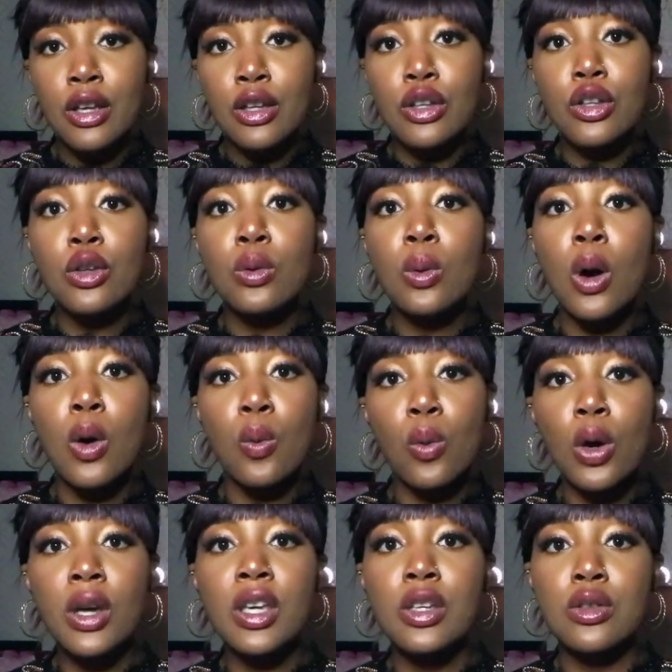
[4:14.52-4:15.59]
you are
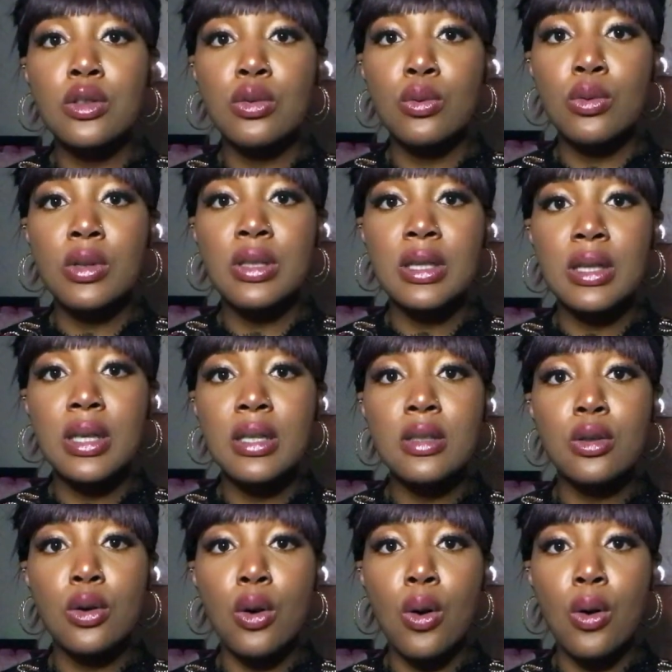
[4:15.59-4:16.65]
working towards
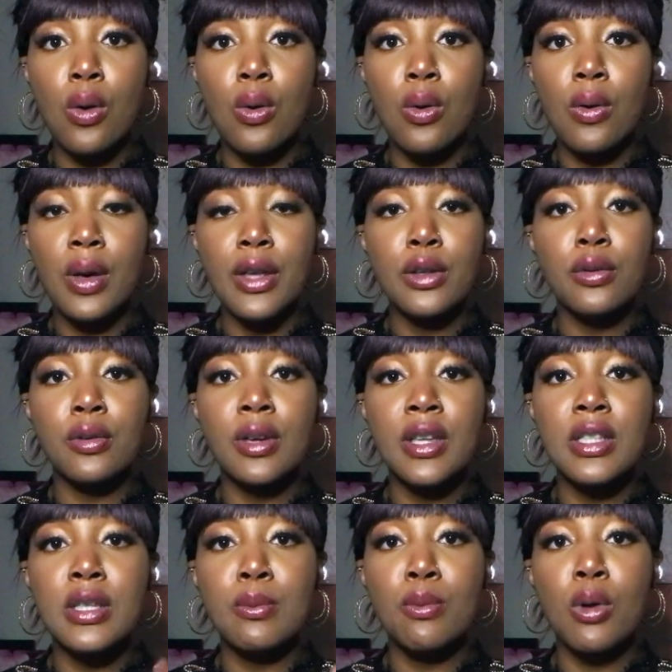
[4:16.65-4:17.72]
this goal and
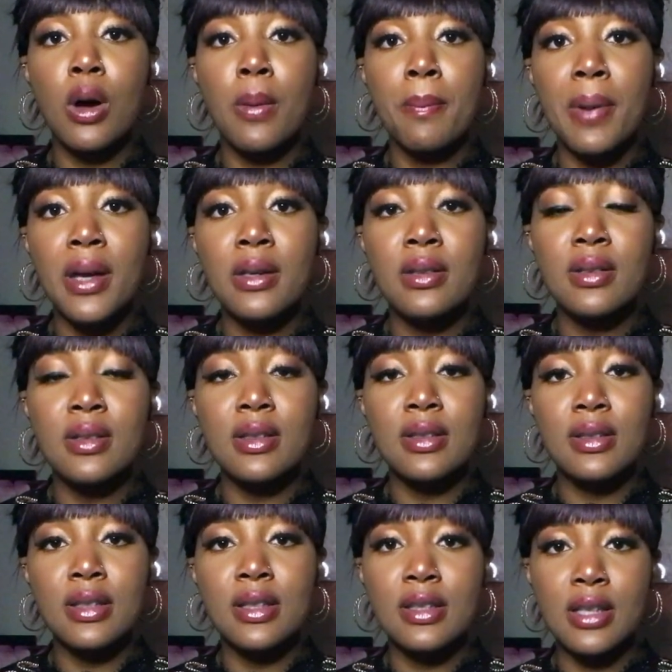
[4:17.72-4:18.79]
creating more abundance and
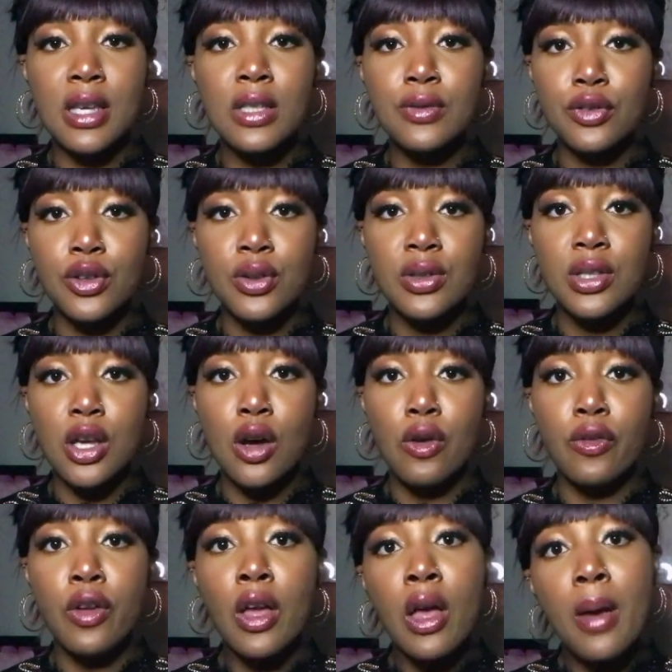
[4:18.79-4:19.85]
success for yourself